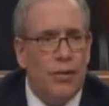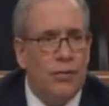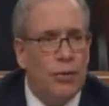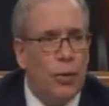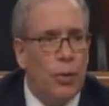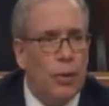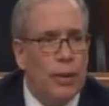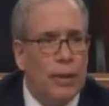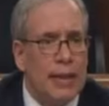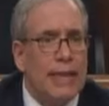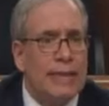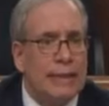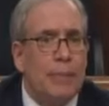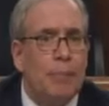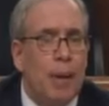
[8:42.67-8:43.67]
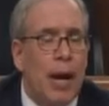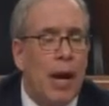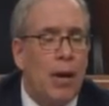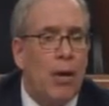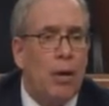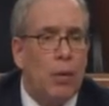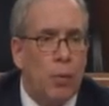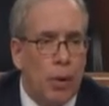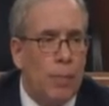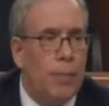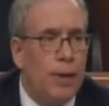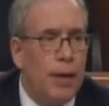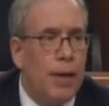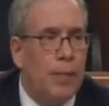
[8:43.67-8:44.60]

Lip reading: So let's empower women